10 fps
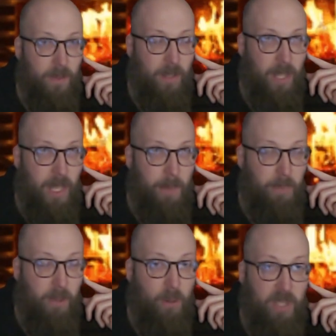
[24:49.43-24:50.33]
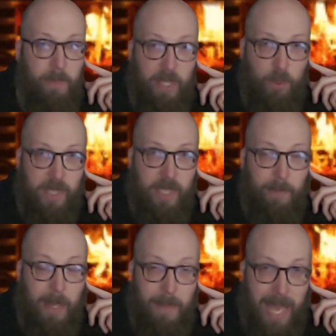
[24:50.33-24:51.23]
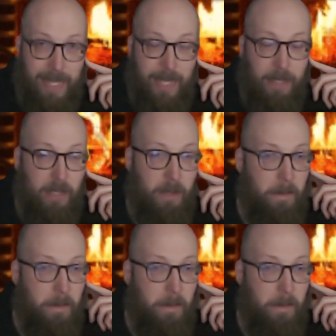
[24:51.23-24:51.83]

prone to be twisted by madness?